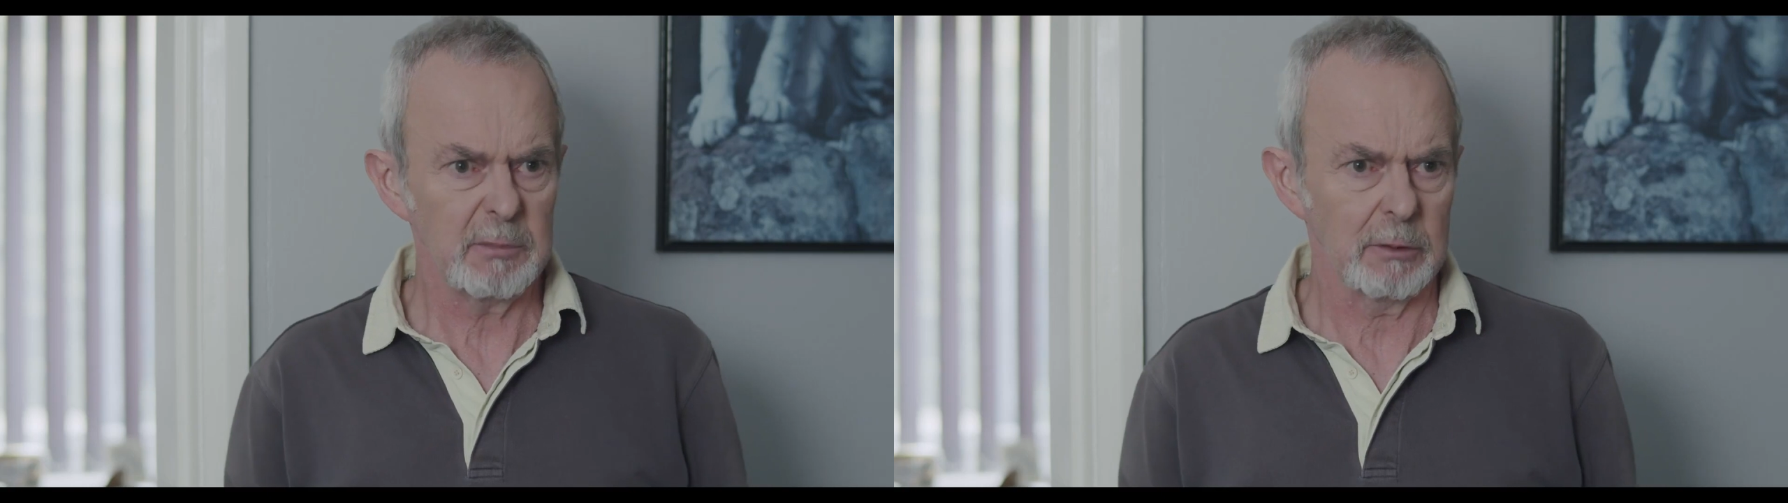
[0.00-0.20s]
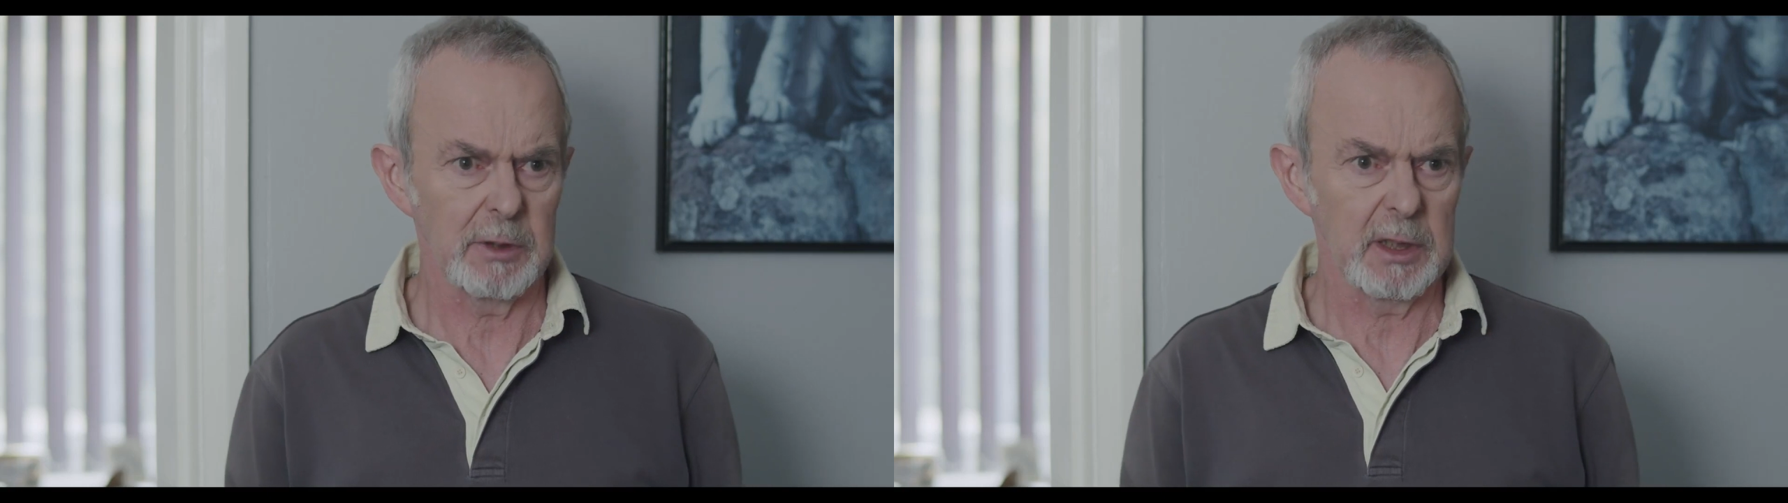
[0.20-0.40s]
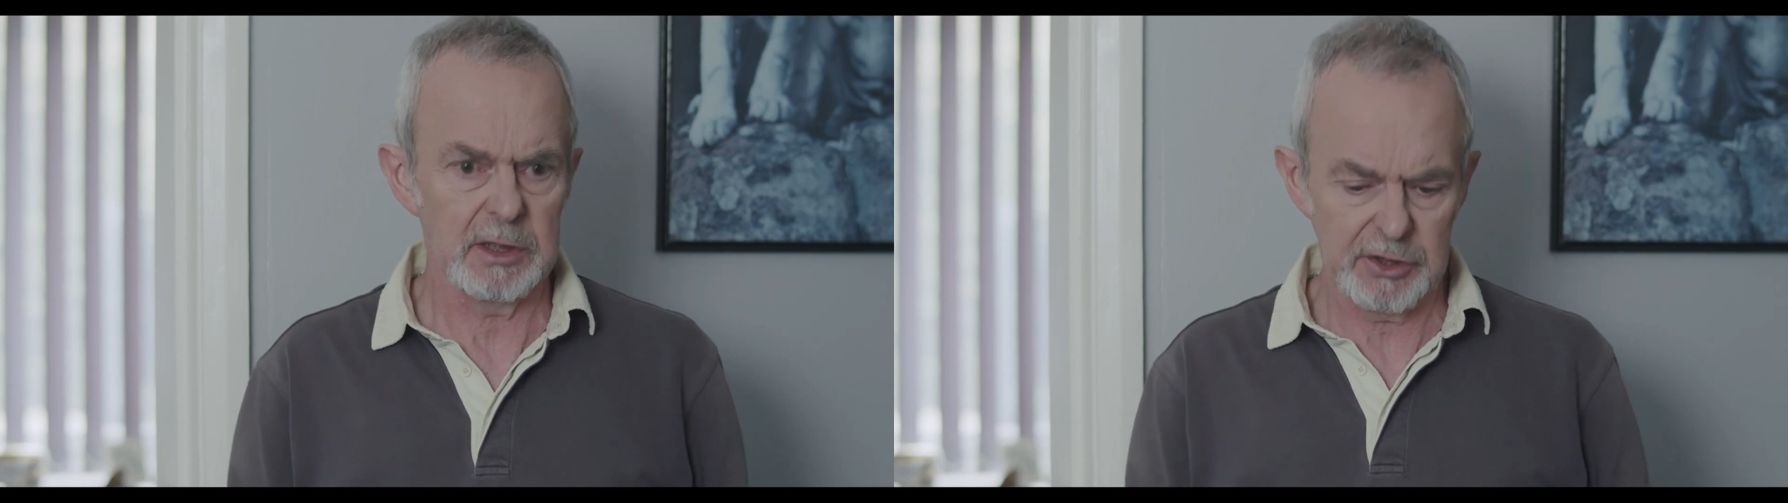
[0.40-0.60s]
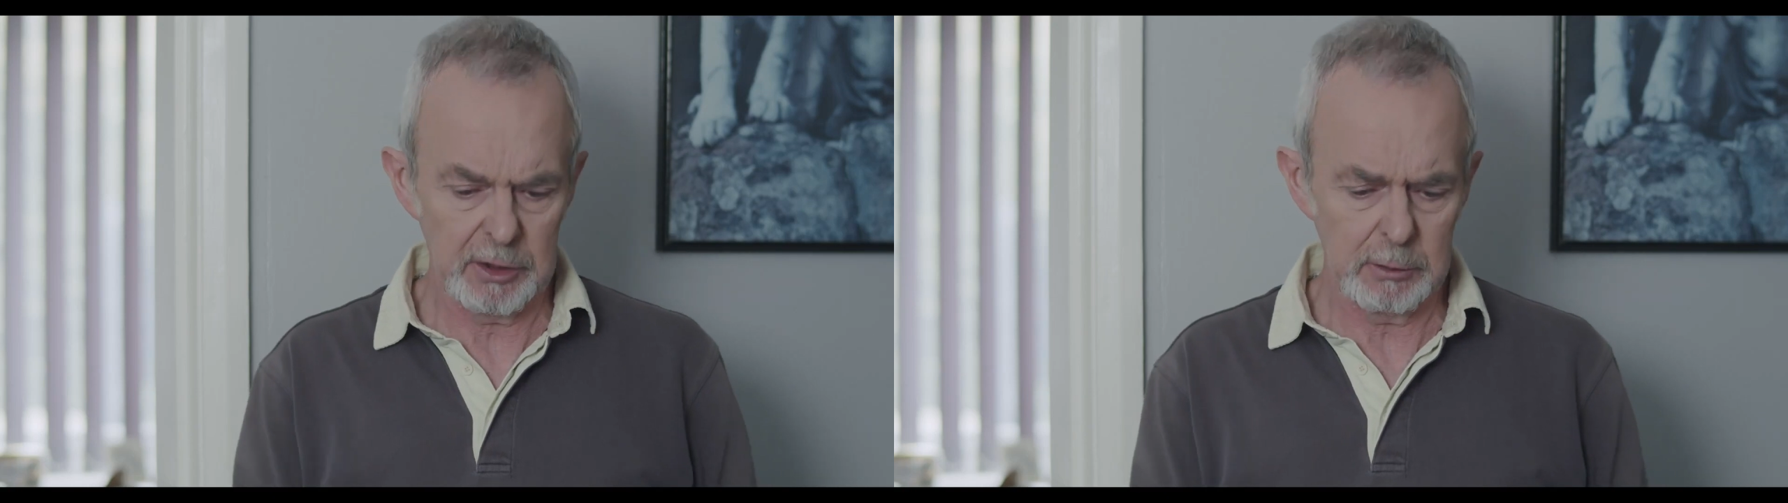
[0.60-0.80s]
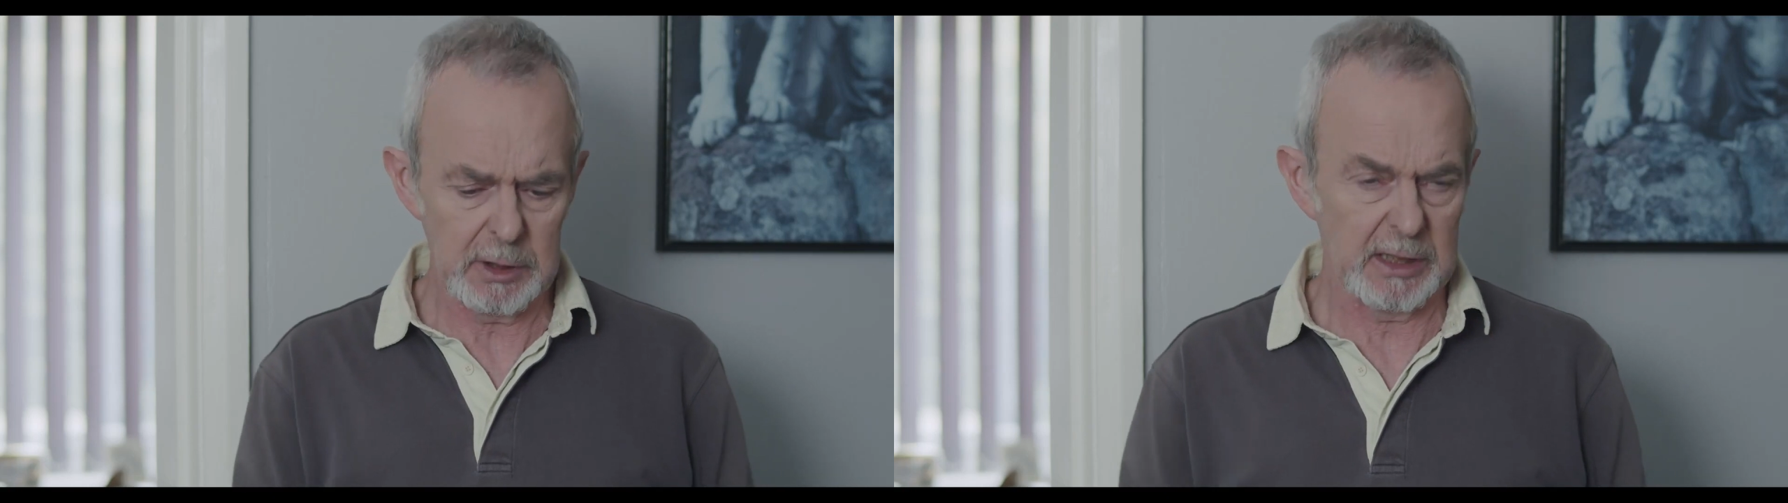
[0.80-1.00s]
I'm not really
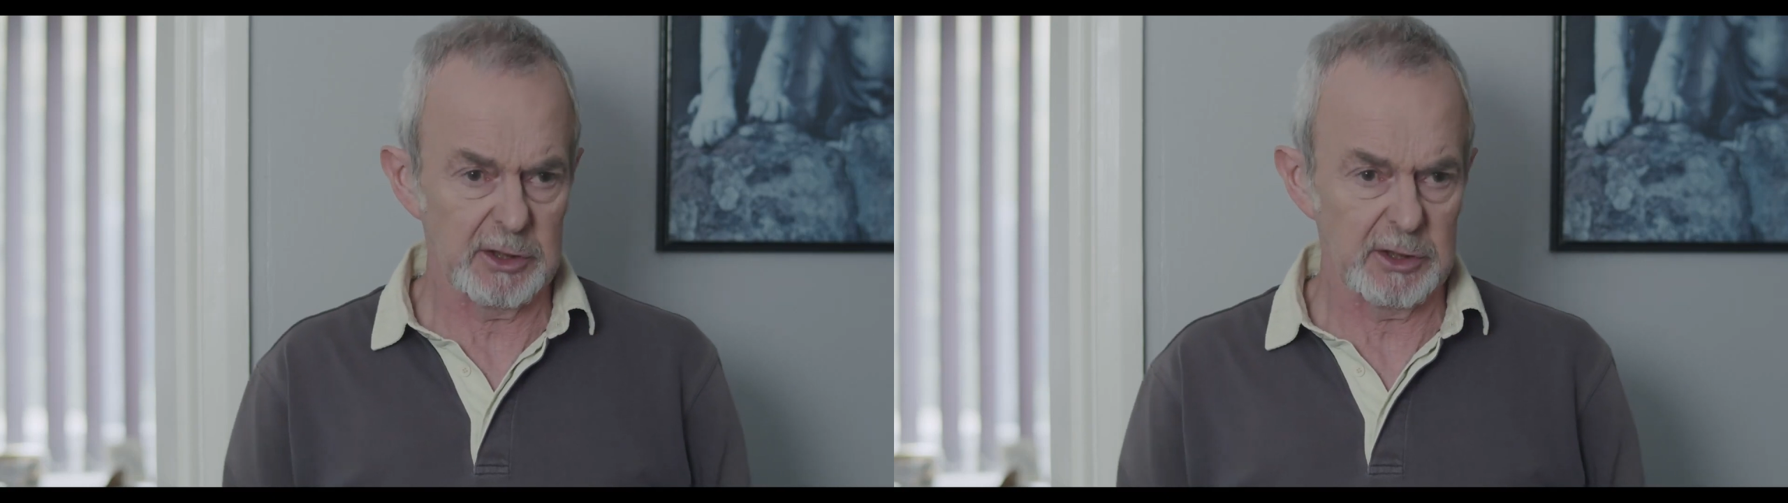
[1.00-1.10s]
sure.